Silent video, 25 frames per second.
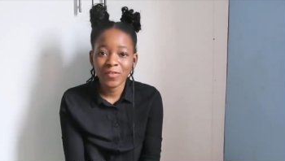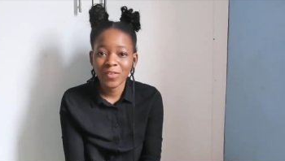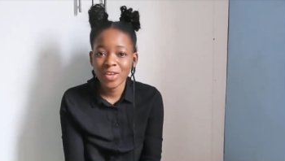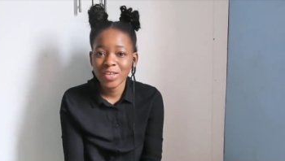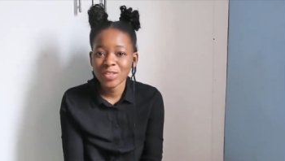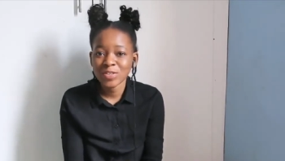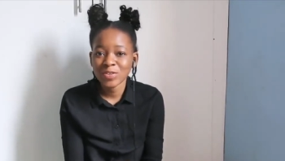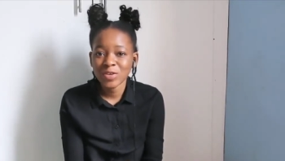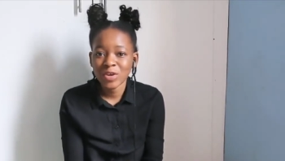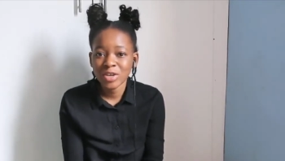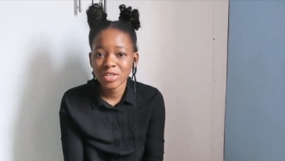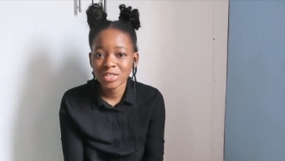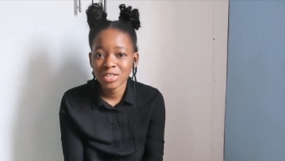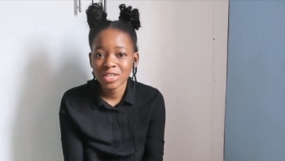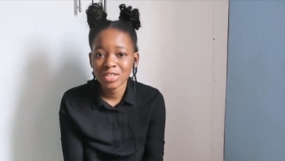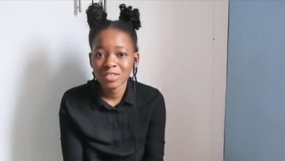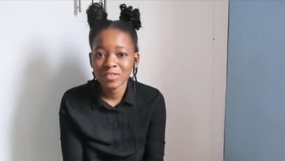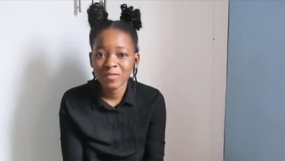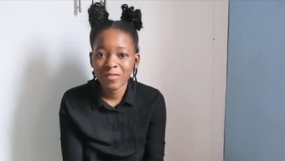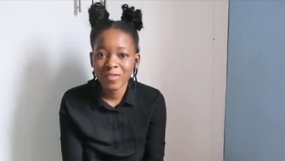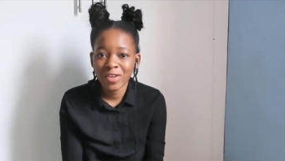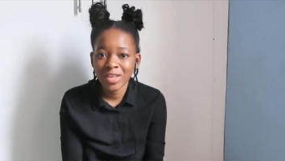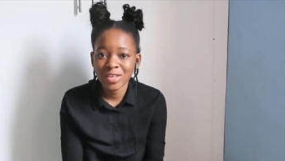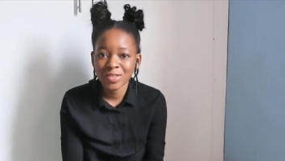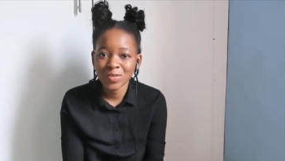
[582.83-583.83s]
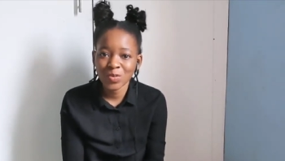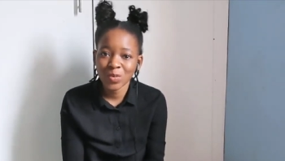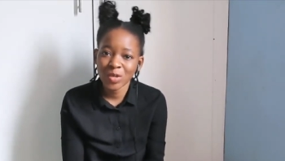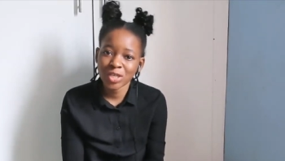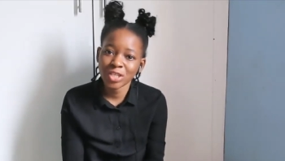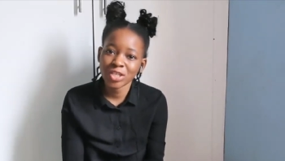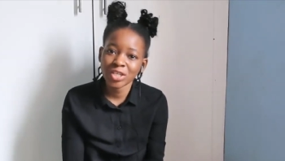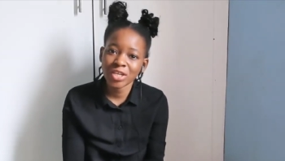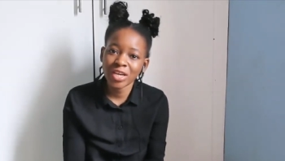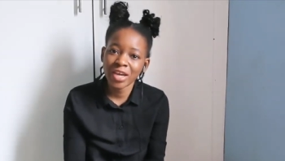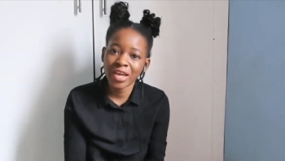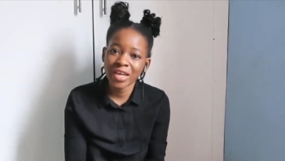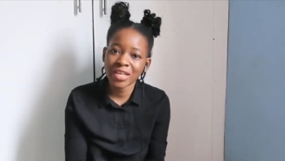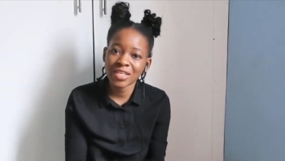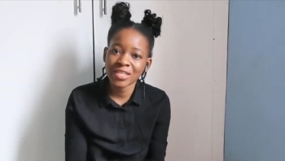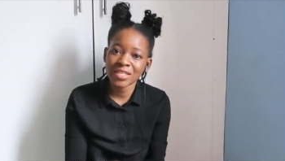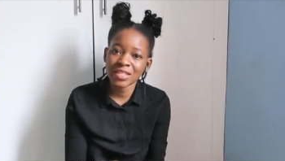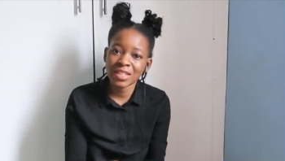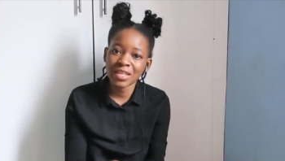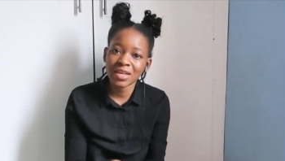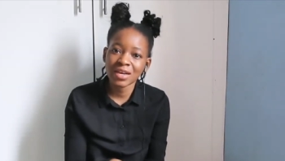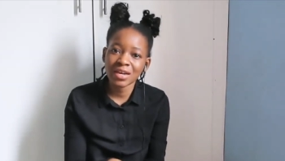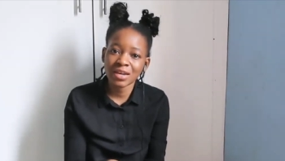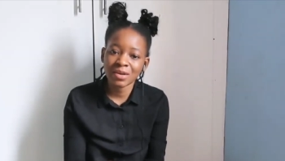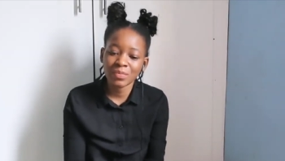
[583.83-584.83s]
First questions first, what do you guys
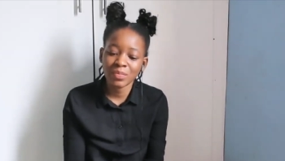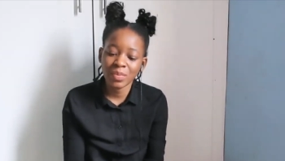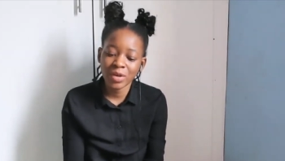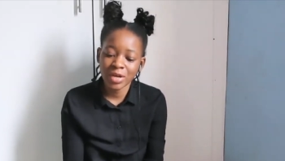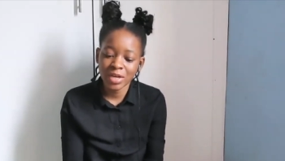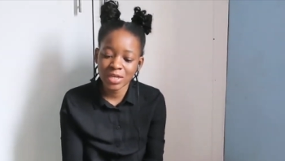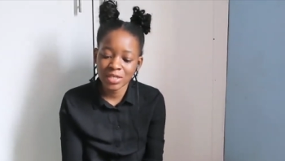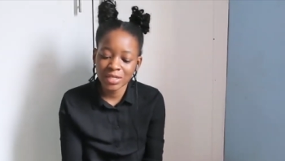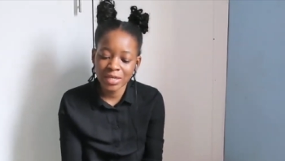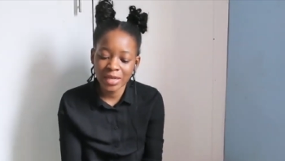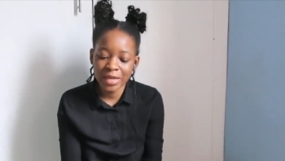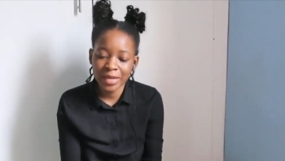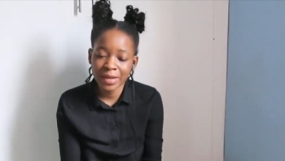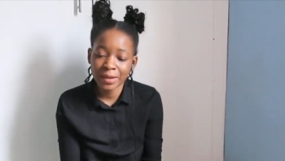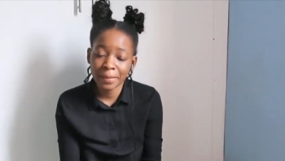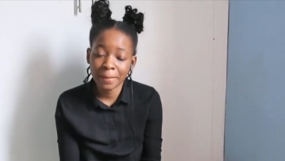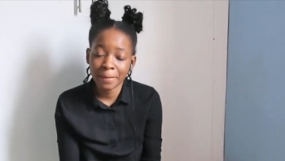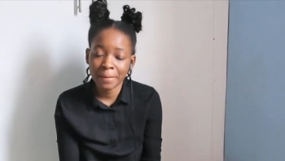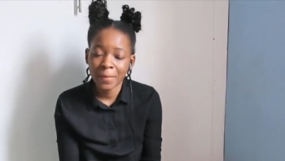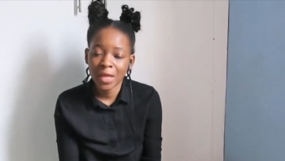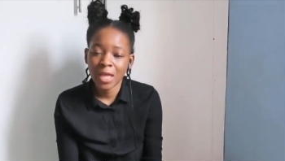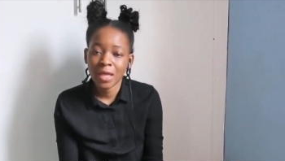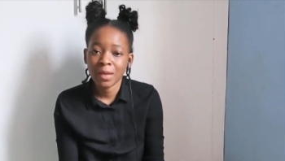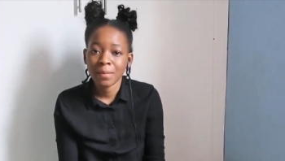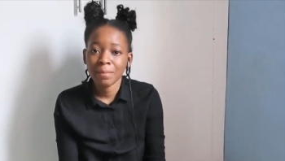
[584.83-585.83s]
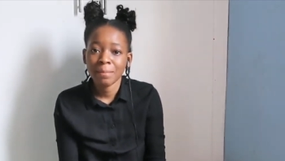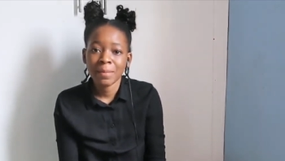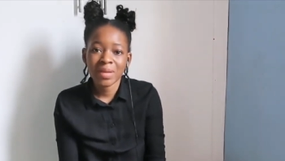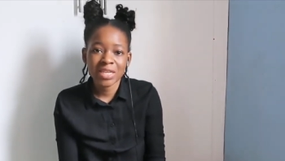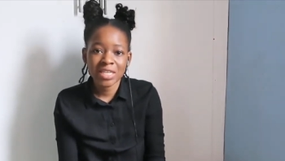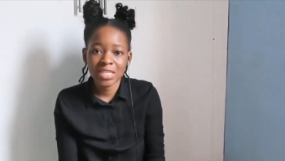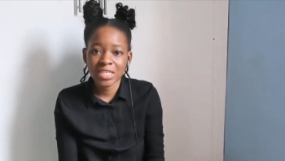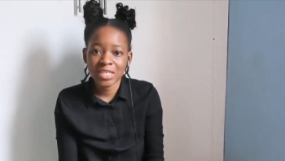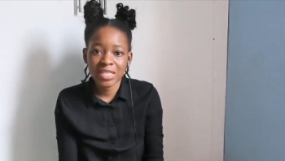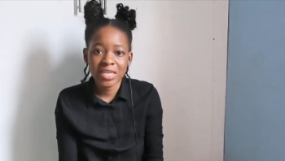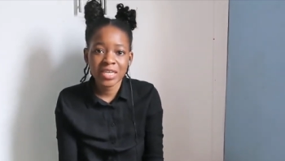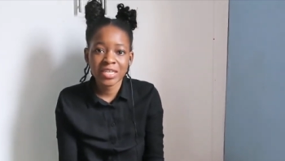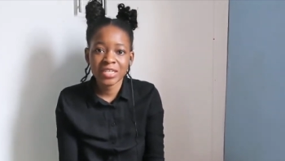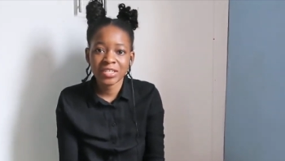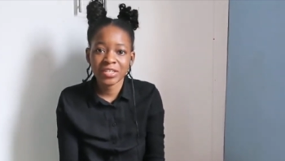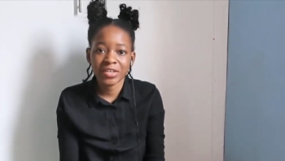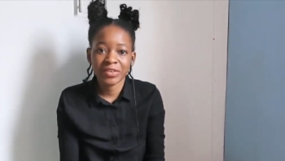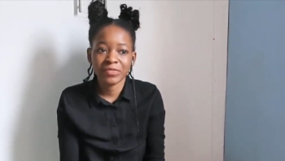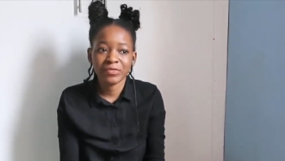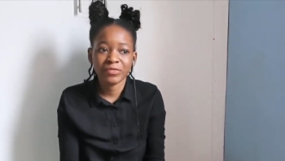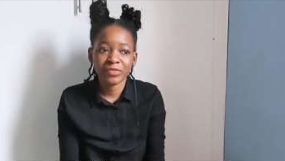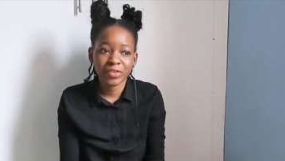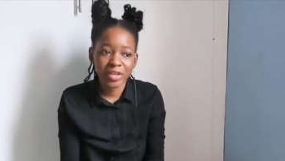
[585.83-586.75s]
think about um, meditation?